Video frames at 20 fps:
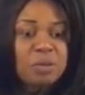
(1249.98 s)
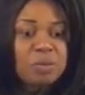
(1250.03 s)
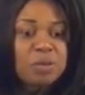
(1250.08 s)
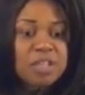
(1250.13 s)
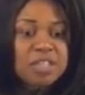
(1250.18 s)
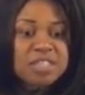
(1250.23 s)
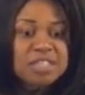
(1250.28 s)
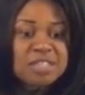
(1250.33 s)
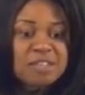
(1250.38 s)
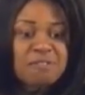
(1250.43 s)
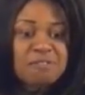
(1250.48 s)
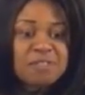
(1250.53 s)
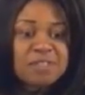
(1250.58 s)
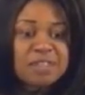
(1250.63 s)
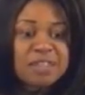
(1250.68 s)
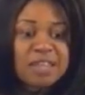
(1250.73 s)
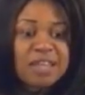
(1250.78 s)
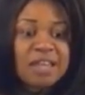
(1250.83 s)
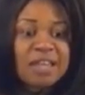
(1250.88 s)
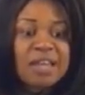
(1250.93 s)
with a
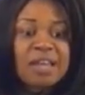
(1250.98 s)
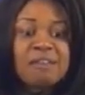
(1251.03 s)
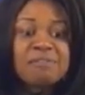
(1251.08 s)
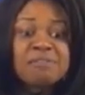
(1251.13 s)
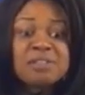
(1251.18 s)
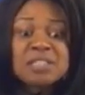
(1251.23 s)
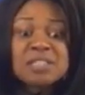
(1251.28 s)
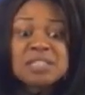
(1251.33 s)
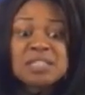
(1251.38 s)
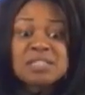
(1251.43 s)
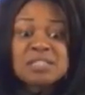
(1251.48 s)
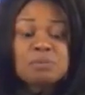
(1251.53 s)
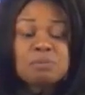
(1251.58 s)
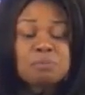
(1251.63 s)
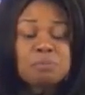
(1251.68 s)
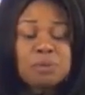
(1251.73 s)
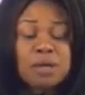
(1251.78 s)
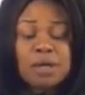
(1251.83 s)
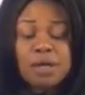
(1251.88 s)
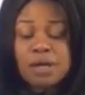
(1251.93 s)
Seventh day Adventist
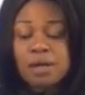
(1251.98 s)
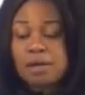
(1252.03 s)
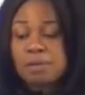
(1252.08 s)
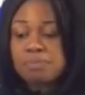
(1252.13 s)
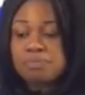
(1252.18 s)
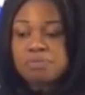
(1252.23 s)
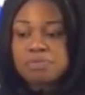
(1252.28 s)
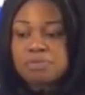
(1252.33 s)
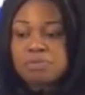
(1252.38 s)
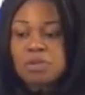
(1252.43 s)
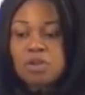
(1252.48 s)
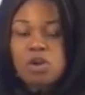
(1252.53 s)
um,